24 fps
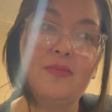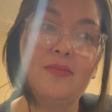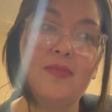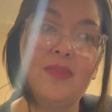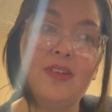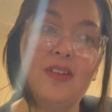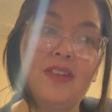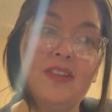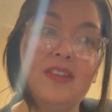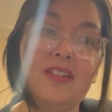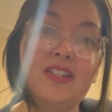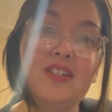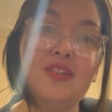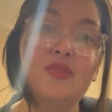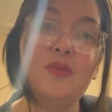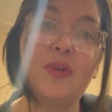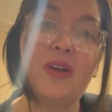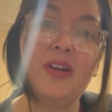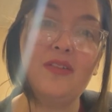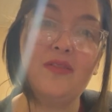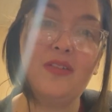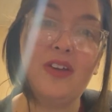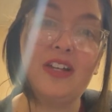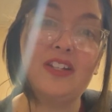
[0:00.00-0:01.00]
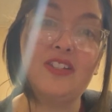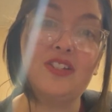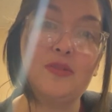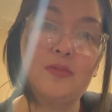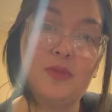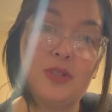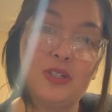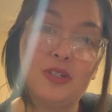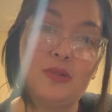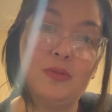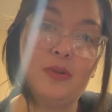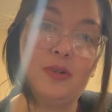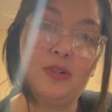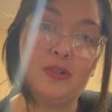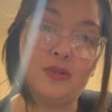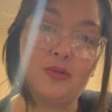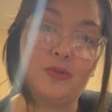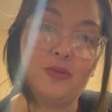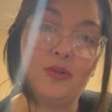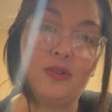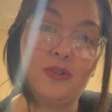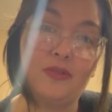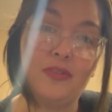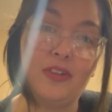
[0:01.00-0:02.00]
This is why you've had so much spiritual
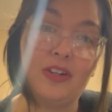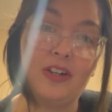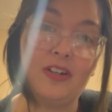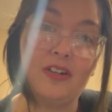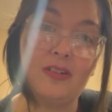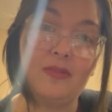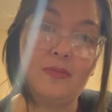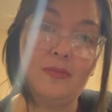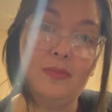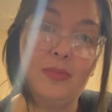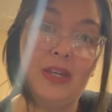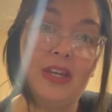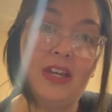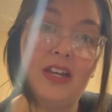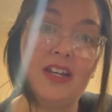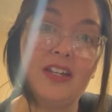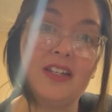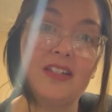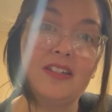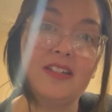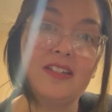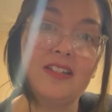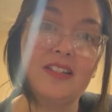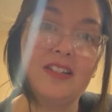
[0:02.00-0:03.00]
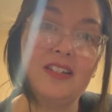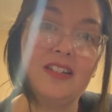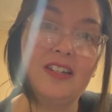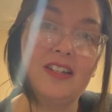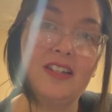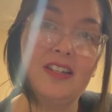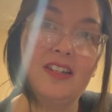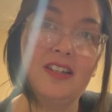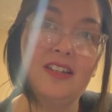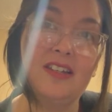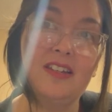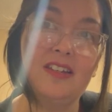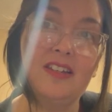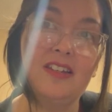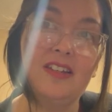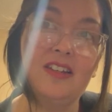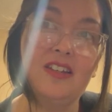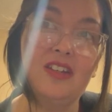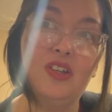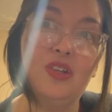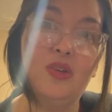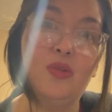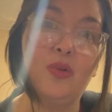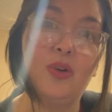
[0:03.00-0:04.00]
warfare, because
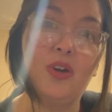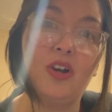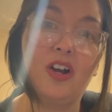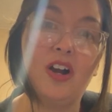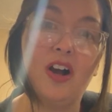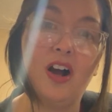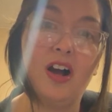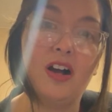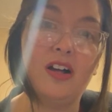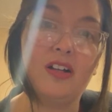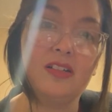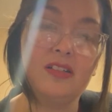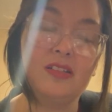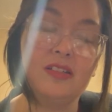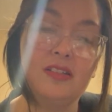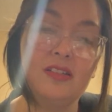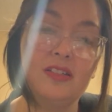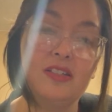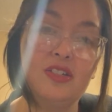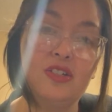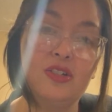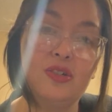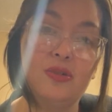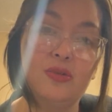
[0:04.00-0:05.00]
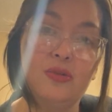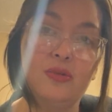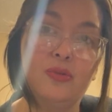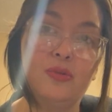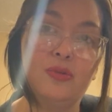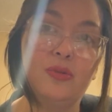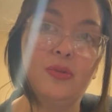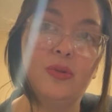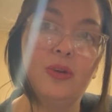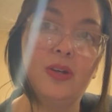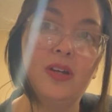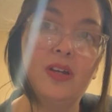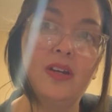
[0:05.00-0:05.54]
you are called to